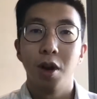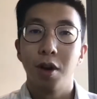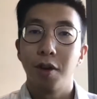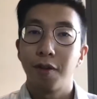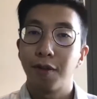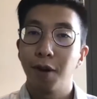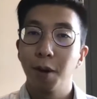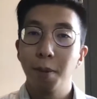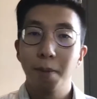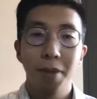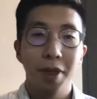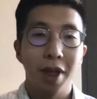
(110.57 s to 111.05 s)

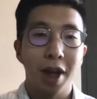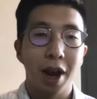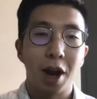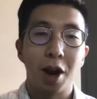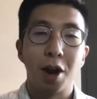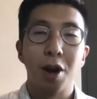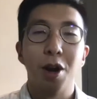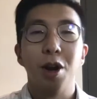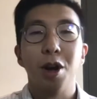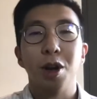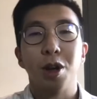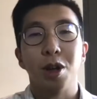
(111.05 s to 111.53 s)
From
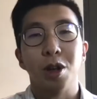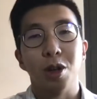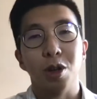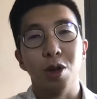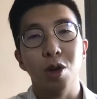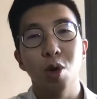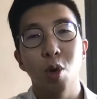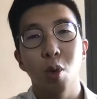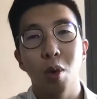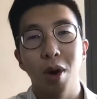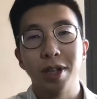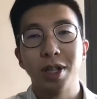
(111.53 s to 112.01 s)
there,
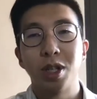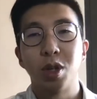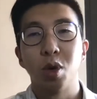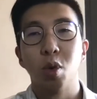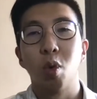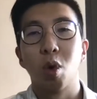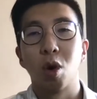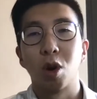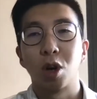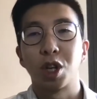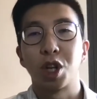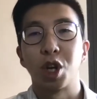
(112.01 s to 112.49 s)
you want to
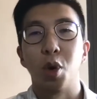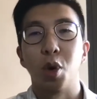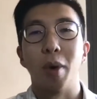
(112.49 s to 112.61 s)
work your